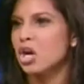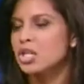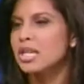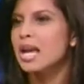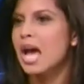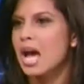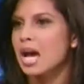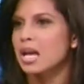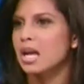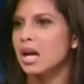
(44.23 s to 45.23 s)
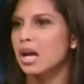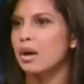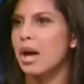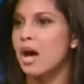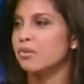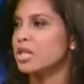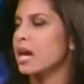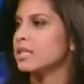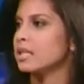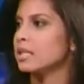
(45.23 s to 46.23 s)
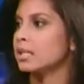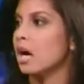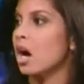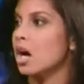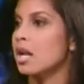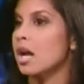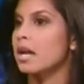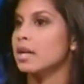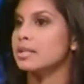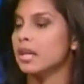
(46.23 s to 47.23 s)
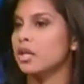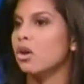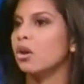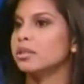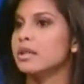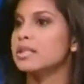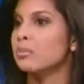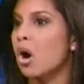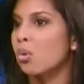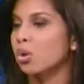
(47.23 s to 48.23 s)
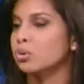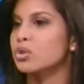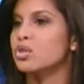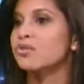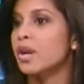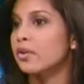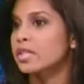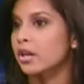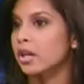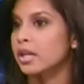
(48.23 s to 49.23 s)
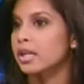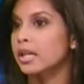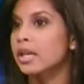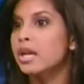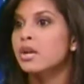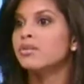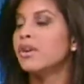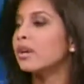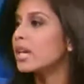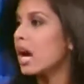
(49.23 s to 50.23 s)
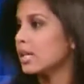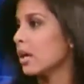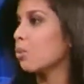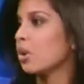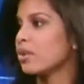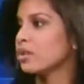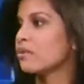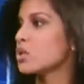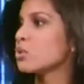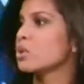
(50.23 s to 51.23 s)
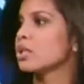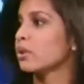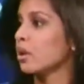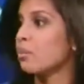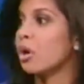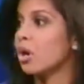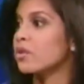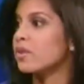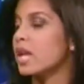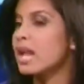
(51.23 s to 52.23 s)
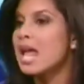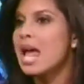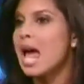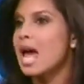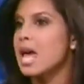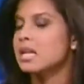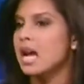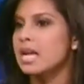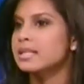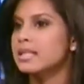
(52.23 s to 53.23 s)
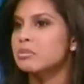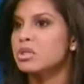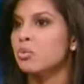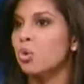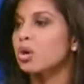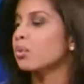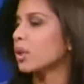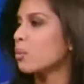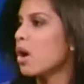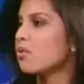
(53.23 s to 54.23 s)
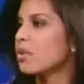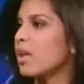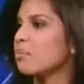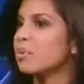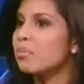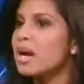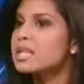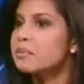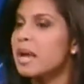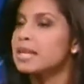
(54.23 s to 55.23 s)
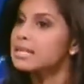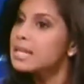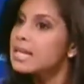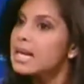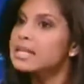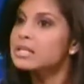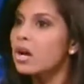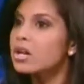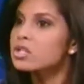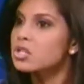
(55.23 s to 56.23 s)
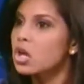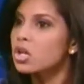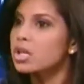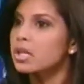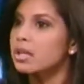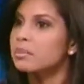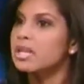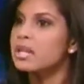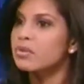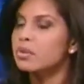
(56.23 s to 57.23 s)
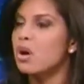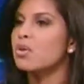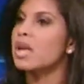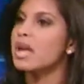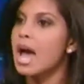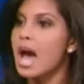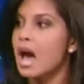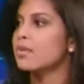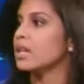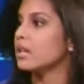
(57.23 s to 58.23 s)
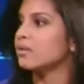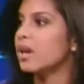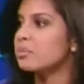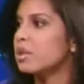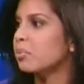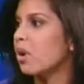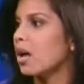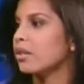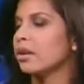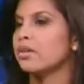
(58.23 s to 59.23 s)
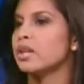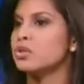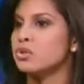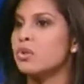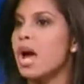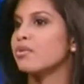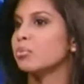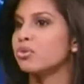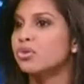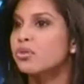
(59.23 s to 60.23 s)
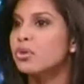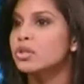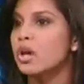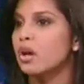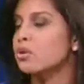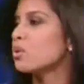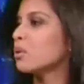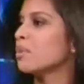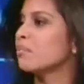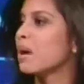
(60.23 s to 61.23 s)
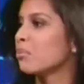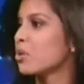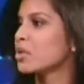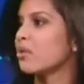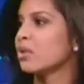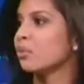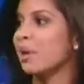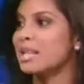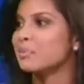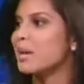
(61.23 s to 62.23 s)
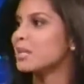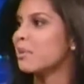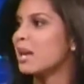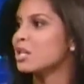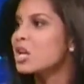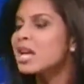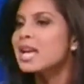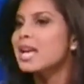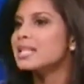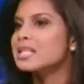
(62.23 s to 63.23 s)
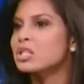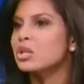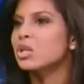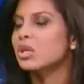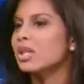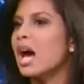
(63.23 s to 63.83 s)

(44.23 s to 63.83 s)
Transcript: Cartier had advertising on a site called A Small World, which is very targeted, very high net worth individuals that are a part of it, and it seemed to work really well for them. But MySpace, it's not as targeted. I mean, even though they can invite people on there, they do have approvals on who can be members of their MySpace page, it's still